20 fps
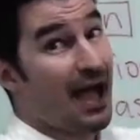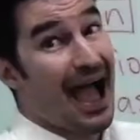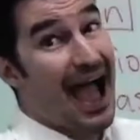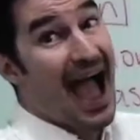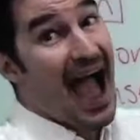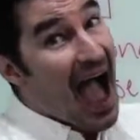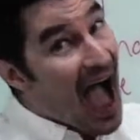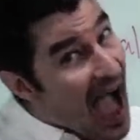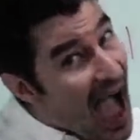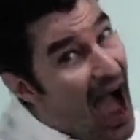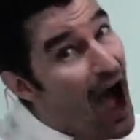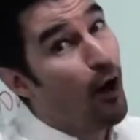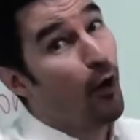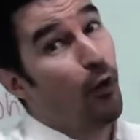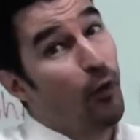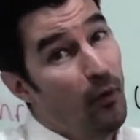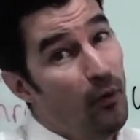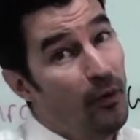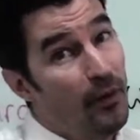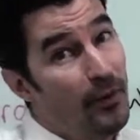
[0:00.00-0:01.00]

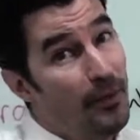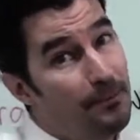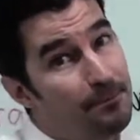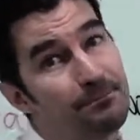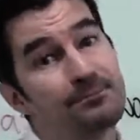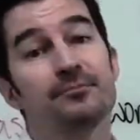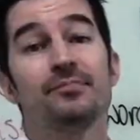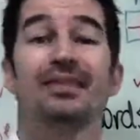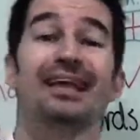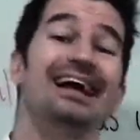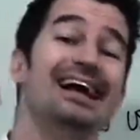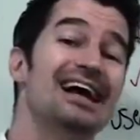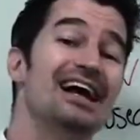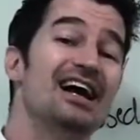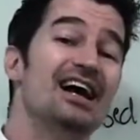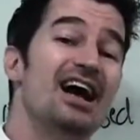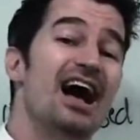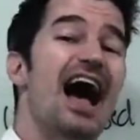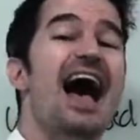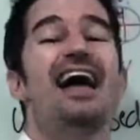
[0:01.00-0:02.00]
how?
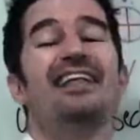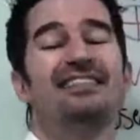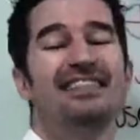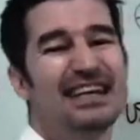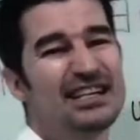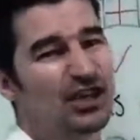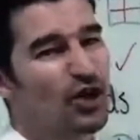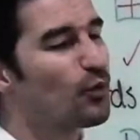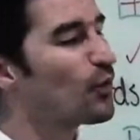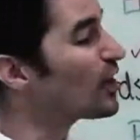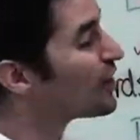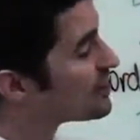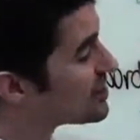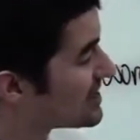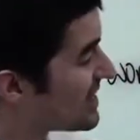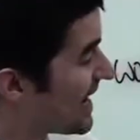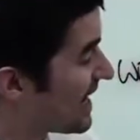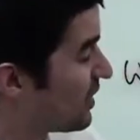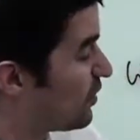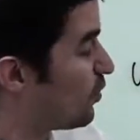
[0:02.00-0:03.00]
And these are words
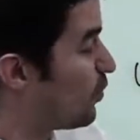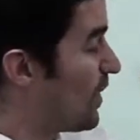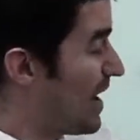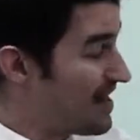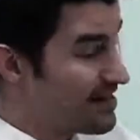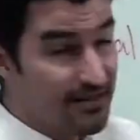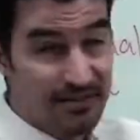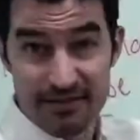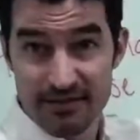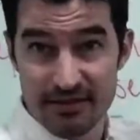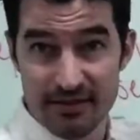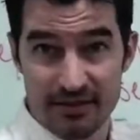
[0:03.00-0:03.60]
like with,